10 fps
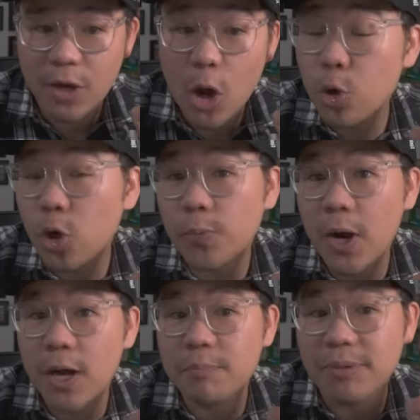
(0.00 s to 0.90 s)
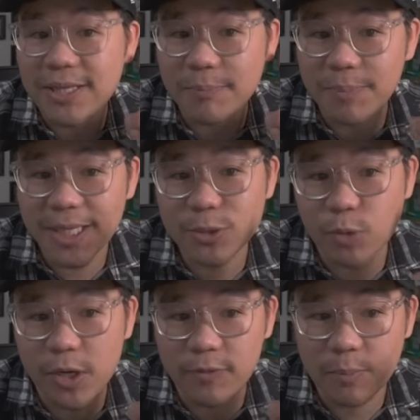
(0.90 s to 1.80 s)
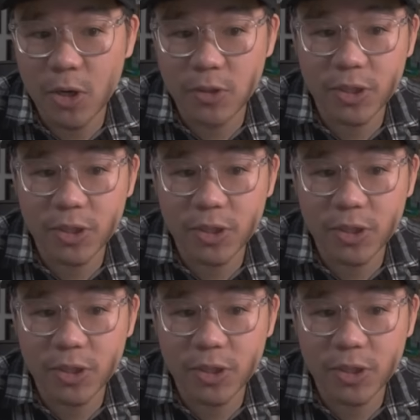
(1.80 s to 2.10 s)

Ogerpon being the biggest one of them all.